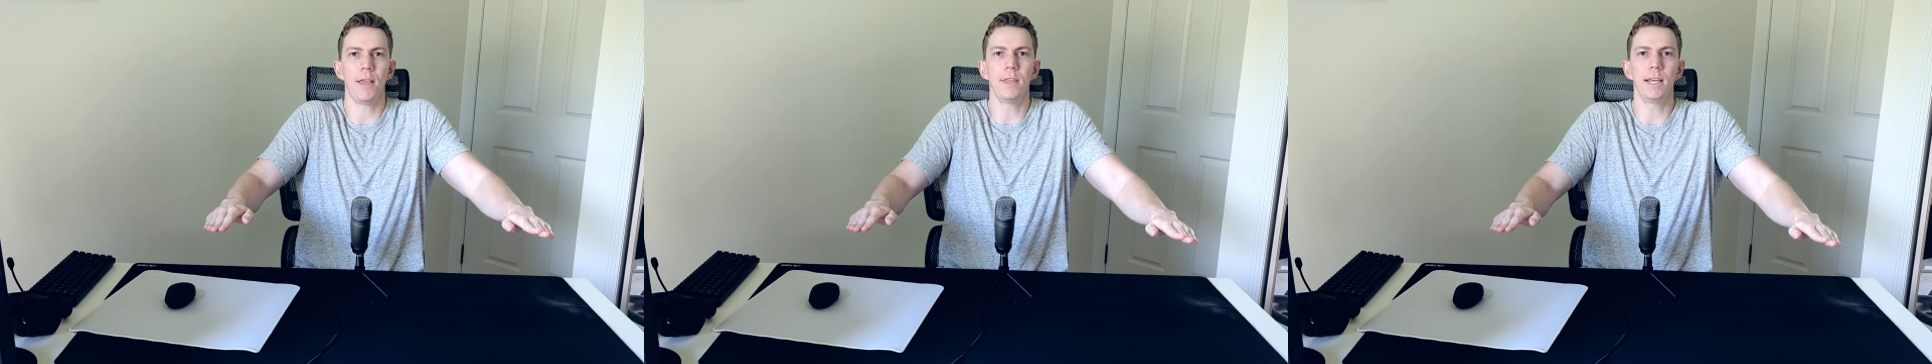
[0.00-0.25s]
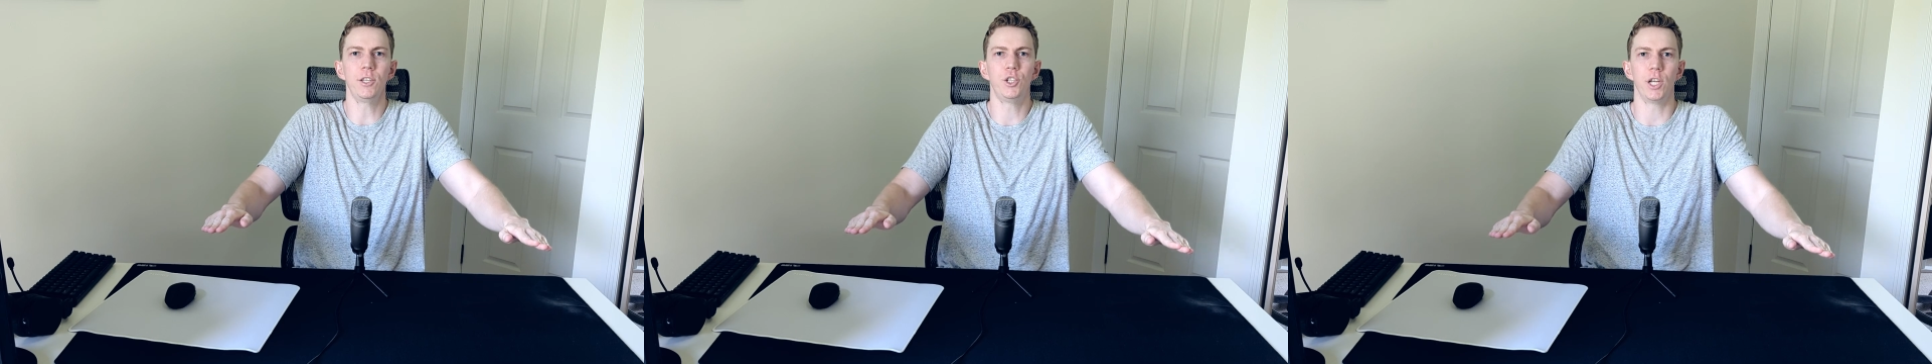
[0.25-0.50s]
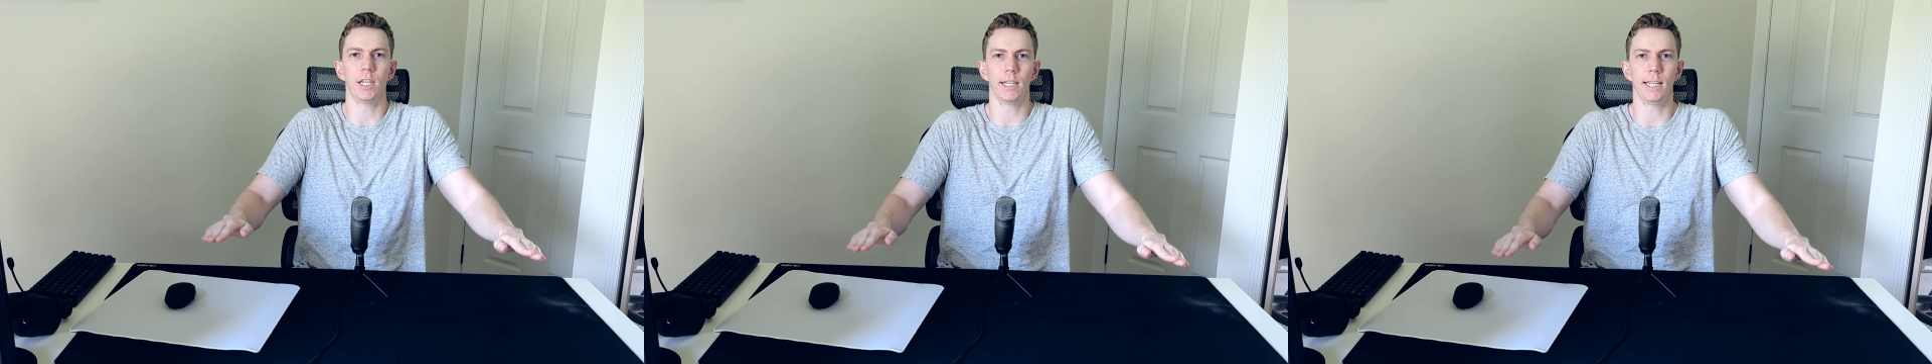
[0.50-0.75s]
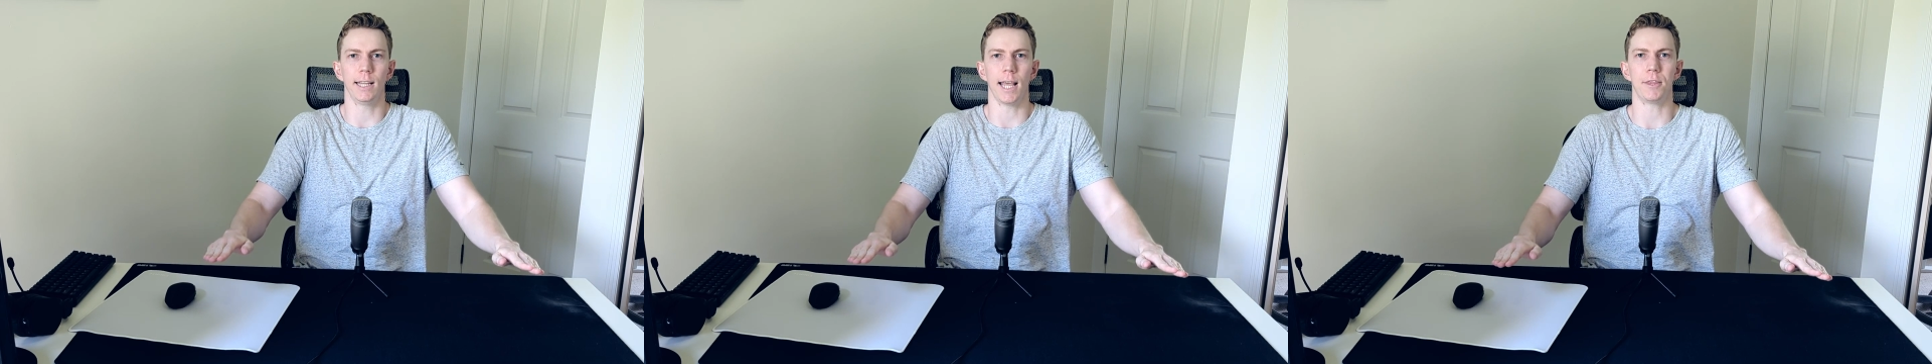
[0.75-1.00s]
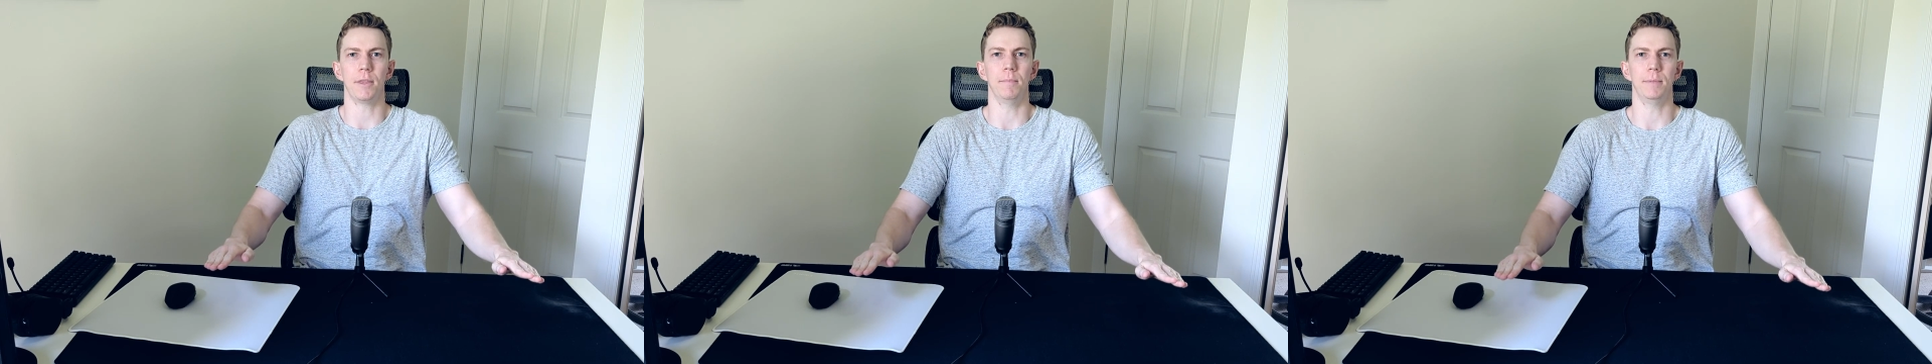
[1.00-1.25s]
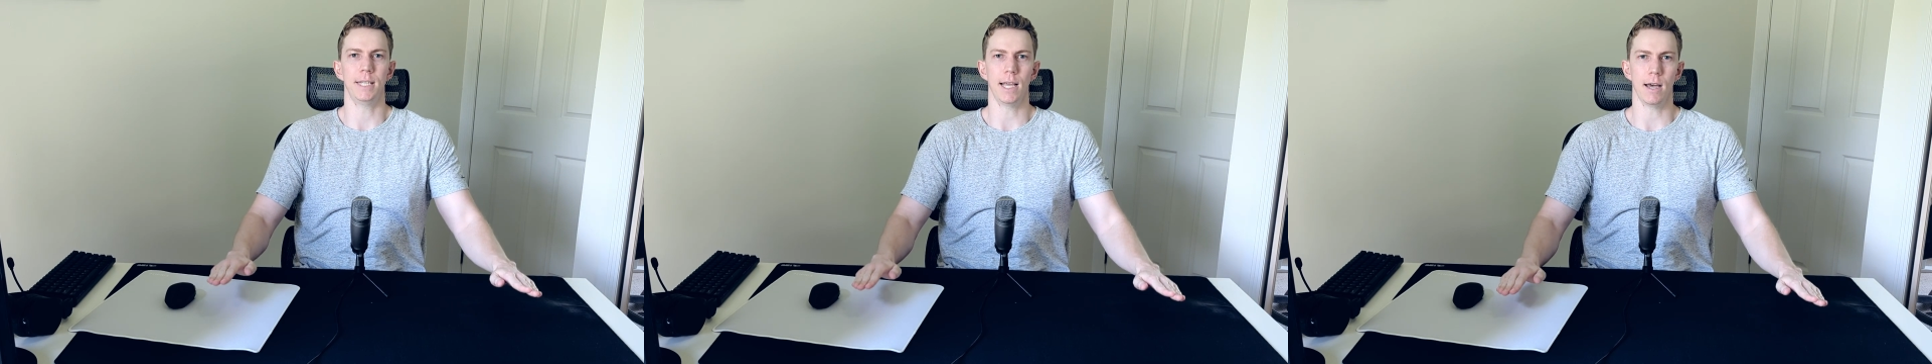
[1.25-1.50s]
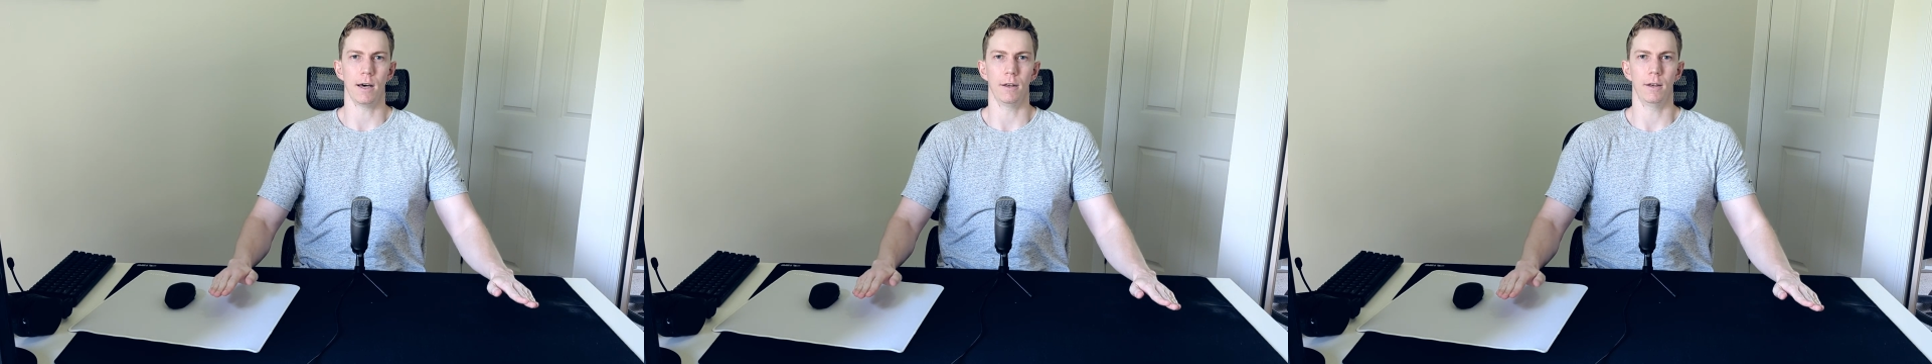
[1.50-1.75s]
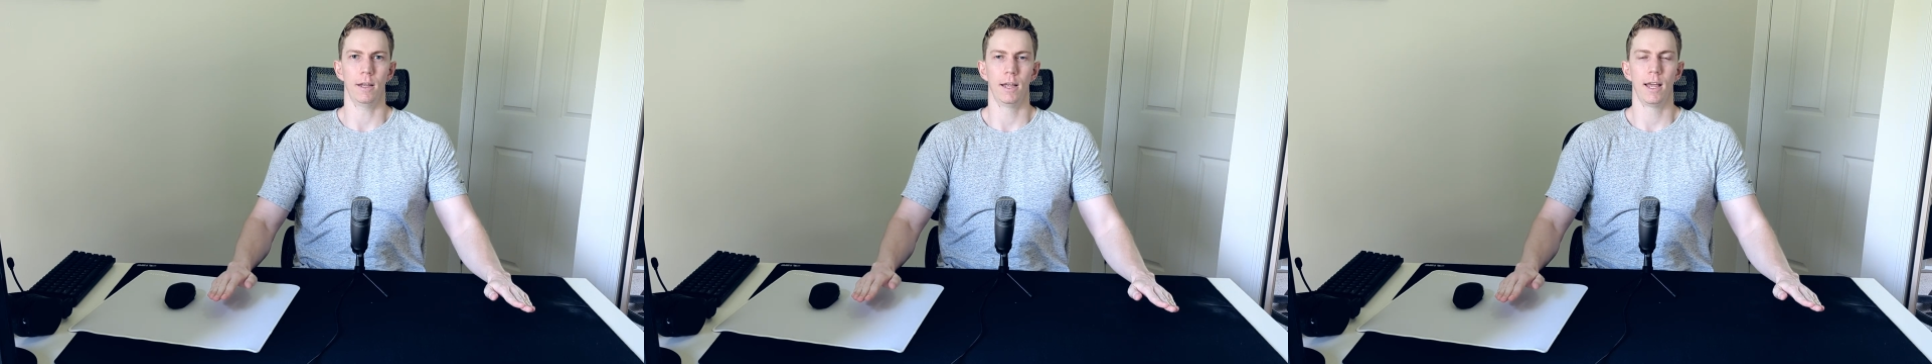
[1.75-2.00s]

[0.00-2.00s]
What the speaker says: and then gently let them down.